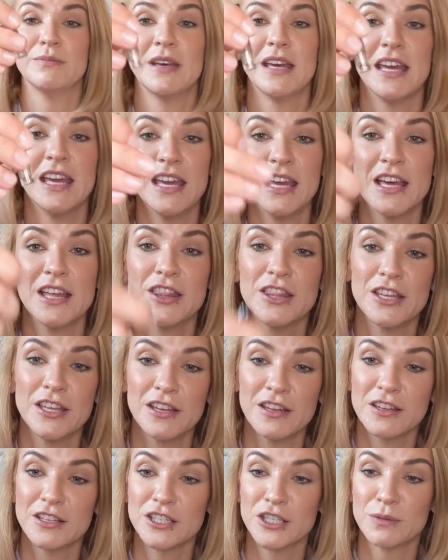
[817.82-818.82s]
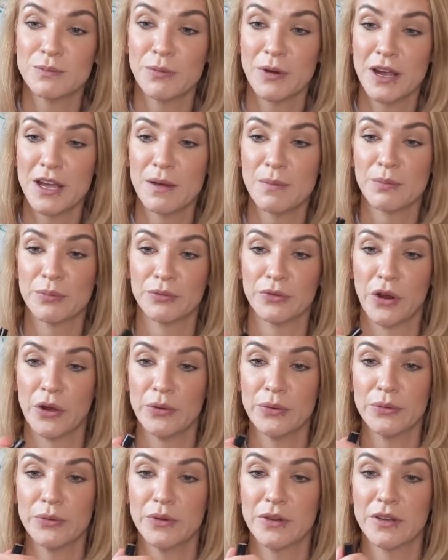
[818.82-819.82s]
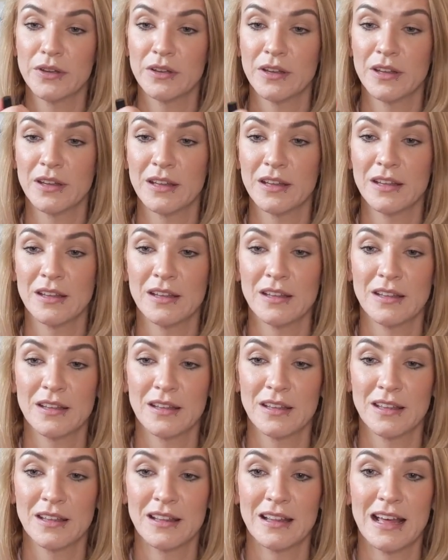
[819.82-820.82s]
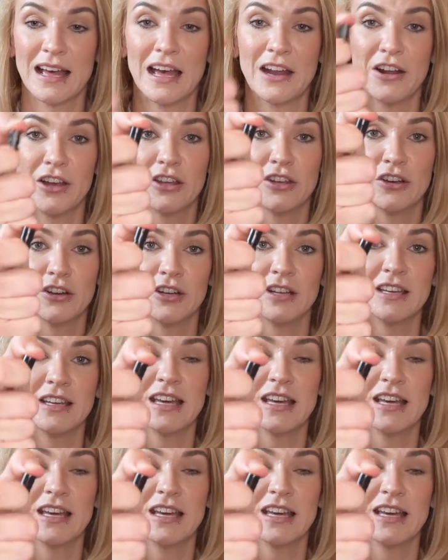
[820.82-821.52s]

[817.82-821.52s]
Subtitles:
me. The sprayer broke and I couldn't